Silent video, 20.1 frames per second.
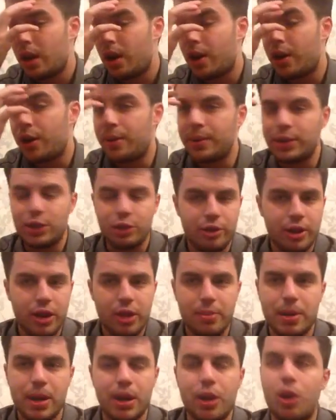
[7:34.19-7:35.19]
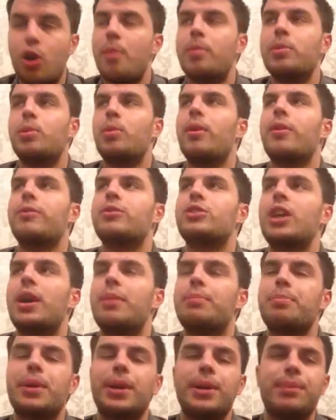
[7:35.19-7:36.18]
I know he's already been a Commonwealth
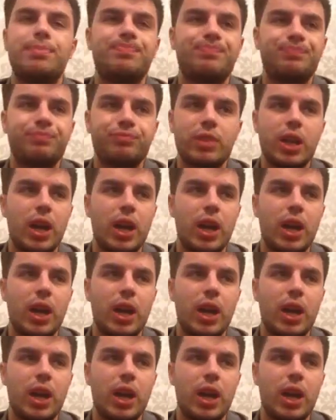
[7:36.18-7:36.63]
champion.